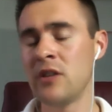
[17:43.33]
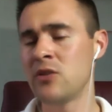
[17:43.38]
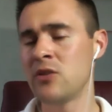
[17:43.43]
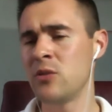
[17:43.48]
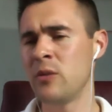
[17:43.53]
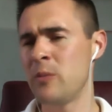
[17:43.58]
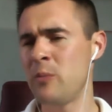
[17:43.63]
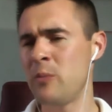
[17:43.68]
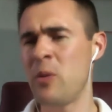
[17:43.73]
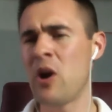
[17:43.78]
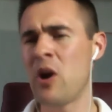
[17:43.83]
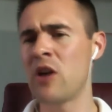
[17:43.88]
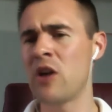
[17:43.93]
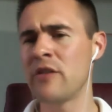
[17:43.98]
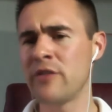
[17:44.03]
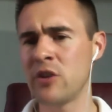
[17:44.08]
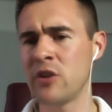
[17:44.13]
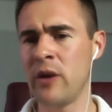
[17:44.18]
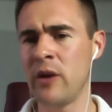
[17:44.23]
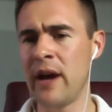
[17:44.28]
So
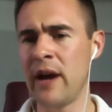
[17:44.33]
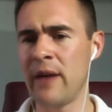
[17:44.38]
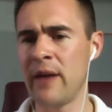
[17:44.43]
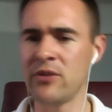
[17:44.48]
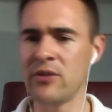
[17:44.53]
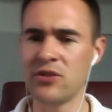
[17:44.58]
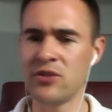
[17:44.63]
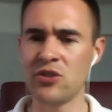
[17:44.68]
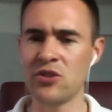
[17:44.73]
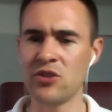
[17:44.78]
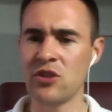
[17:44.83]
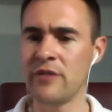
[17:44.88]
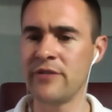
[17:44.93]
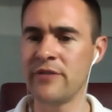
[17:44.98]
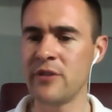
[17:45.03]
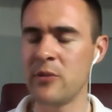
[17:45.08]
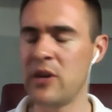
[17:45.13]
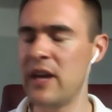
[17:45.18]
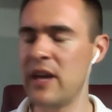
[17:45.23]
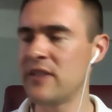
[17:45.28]
part of her, I wasn't sure
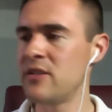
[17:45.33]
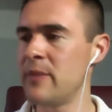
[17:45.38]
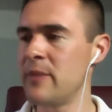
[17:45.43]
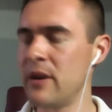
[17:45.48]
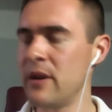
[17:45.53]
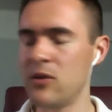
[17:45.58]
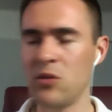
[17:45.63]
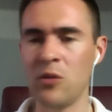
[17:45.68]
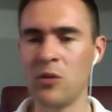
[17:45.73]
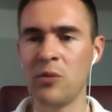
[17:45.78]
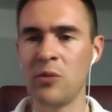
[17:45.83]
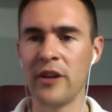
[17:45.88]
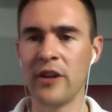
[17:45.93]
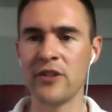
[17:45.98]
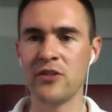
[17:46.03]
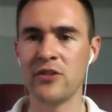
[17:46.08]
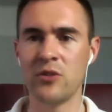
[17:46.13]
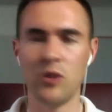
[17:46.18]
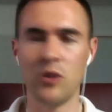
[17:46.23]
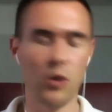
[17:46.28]
if someone asked about Google
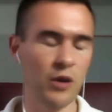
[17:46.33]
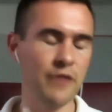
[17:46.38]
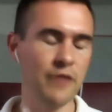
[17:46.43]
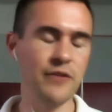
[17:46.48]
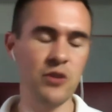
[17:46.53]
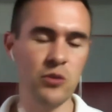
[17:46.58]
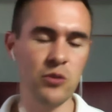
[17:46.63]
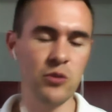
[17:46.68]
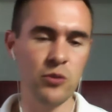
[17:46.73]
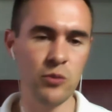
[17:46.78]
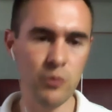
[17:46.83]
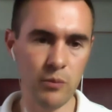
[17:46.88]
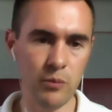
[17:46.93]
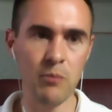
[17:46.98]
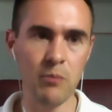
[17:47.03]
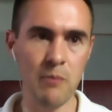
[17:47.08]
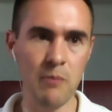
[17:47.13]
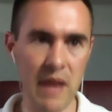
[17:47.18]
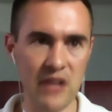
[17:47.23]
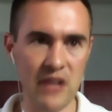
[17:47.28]
Plus or if you
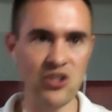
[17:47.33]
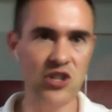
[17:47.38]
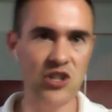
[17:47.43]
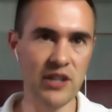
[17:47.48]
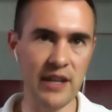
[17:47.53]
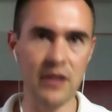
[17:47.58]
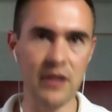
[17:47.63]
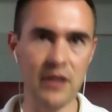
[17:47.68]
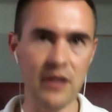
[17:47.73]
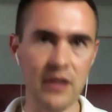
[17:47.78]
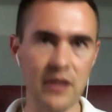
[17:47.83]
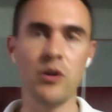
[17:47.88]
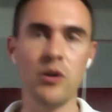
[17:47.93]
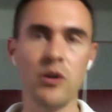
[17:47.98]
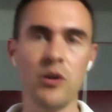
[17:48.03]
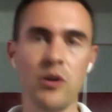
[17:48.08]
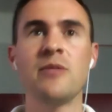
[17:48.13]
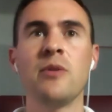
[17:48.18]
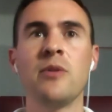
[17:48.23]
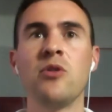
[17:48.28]
mentioned you were
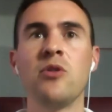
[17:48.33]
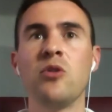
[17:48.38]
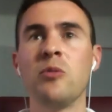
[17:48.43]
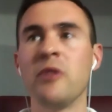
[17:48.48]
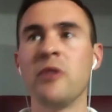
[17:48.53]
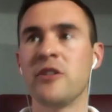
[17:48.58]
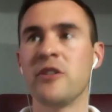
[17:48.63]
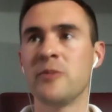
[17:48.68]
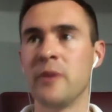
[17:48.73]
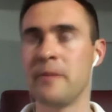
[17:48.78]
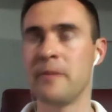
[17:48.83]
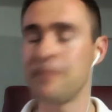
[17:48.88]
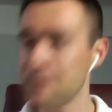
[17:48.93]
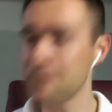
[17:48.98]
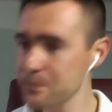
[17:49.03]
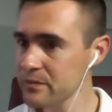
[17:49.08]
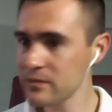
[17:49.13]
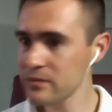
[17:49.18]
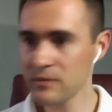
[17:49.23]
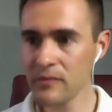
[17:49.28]
going to ask about Google Plus, but
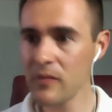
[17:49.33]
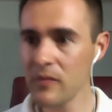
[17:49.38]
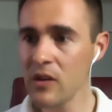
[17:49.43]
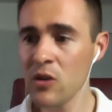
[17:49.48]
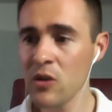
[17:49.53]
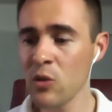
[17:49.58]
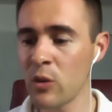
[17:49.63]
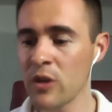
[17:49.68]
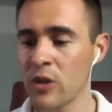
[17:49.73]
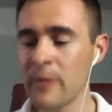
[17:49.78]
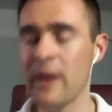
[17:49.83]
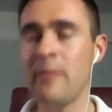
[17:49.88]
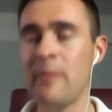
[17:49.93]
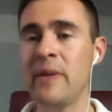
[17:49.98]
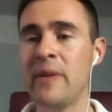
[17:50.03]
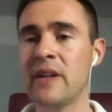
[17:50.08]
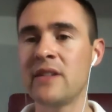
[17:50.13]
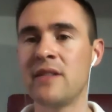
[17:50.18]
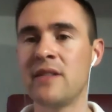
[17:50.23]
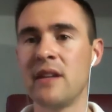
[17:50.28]
I mean, one of my
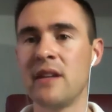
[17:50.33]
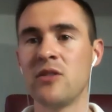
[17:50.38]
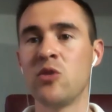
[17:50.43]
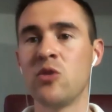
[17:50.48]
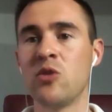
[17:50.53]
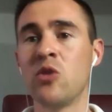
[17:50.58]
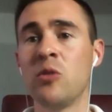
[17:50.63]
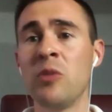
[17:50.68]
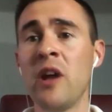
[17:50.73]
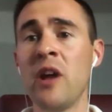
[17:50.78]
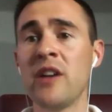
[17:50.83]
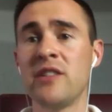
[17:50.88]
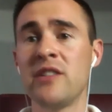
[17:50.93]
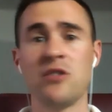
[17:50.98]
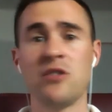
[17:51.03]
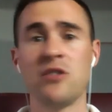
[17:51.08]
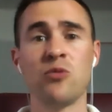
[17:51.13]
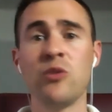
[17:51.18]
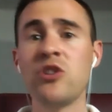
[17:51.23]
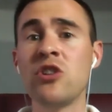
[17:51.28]
biggest things in Google
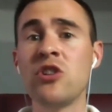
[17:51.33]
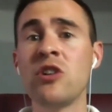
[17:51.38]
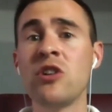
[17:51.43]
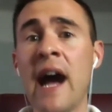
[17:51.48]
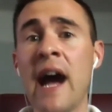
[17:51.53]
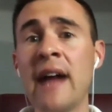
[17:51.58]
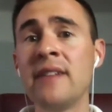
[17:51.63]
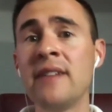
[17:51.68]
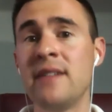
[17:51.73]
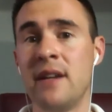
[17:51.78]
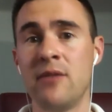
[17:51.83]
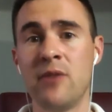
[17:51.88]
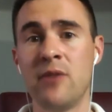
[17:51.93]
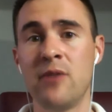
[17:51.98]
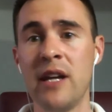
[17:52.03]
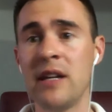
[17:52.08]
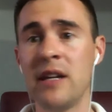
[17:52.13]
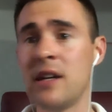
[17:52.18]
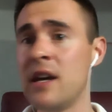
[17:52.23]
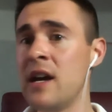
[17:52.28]
Plus is original content,
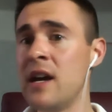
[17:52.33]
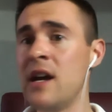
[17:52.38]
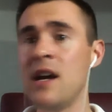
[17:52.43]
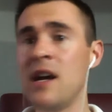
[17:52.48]
right?